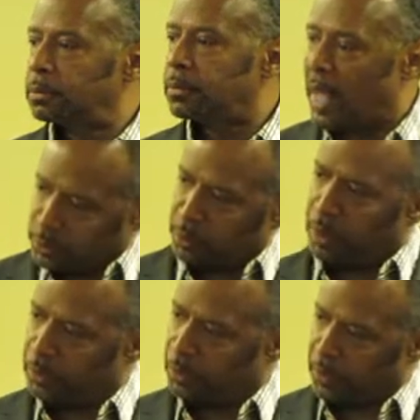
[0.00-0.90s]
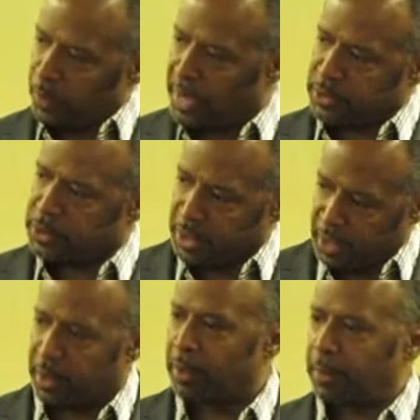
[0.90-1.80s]
That's what we raise in
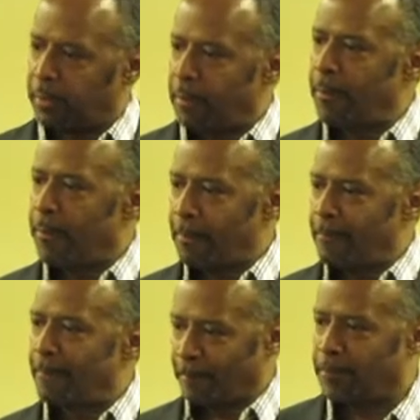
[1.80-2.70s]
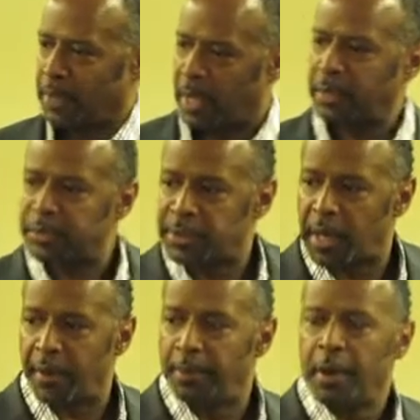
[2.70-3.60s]
here. You
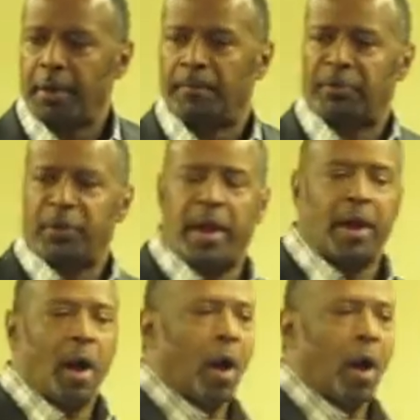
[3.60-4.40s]
understand? But there